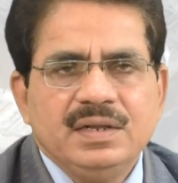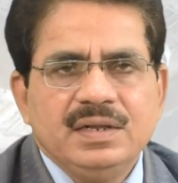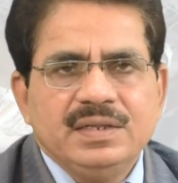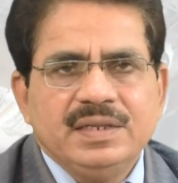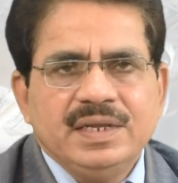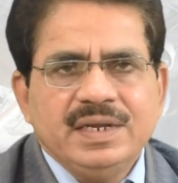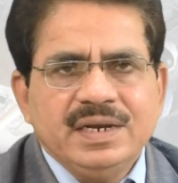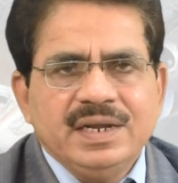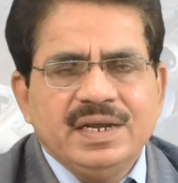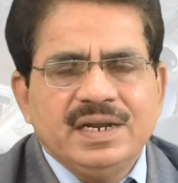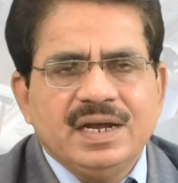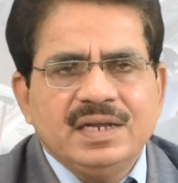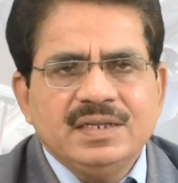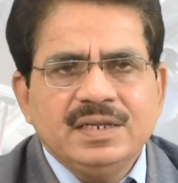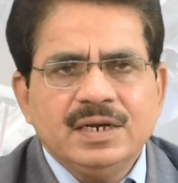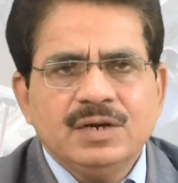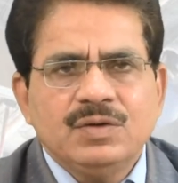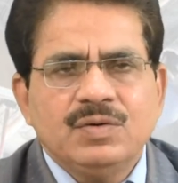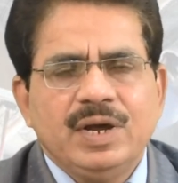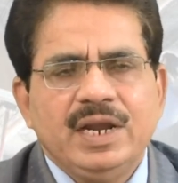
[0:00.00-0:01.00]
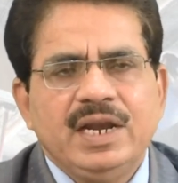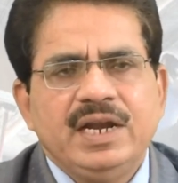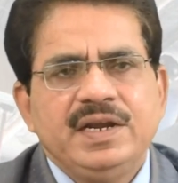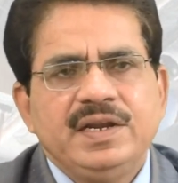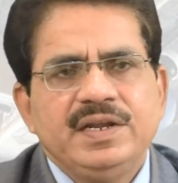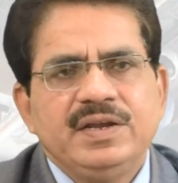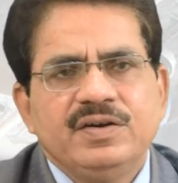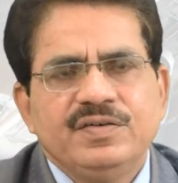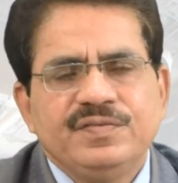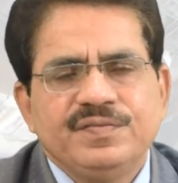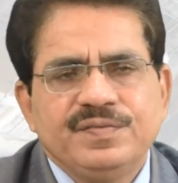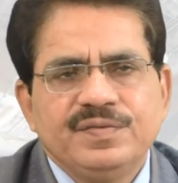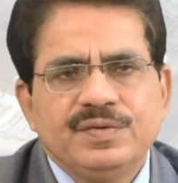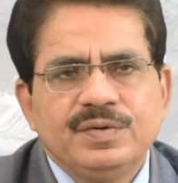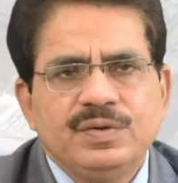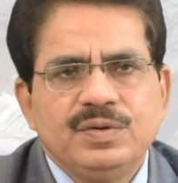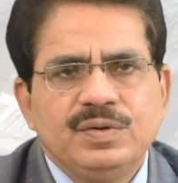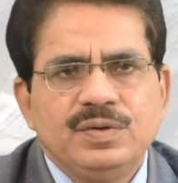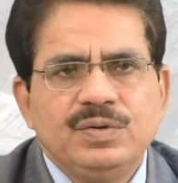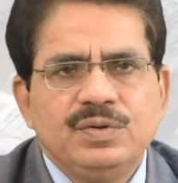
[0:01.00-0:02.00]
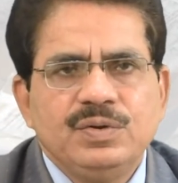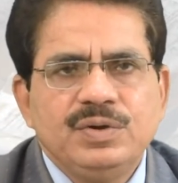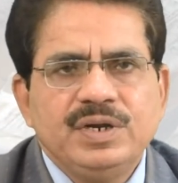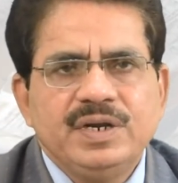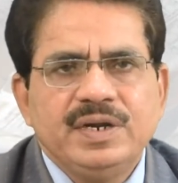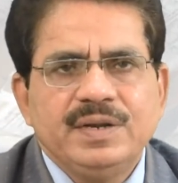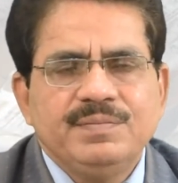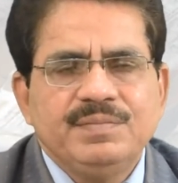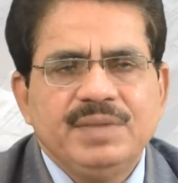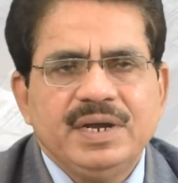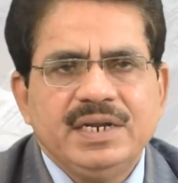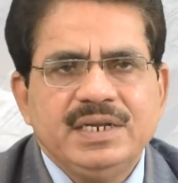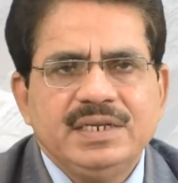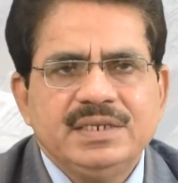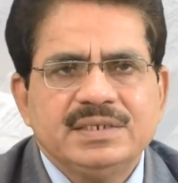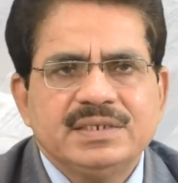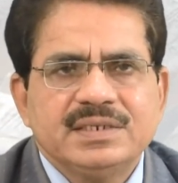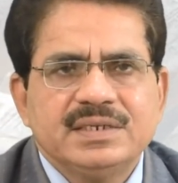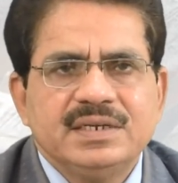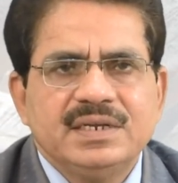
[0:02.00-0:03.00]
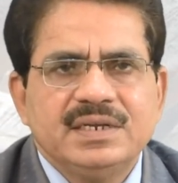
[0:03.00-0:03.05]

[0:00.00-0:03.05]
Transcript: Then another quality of good timber is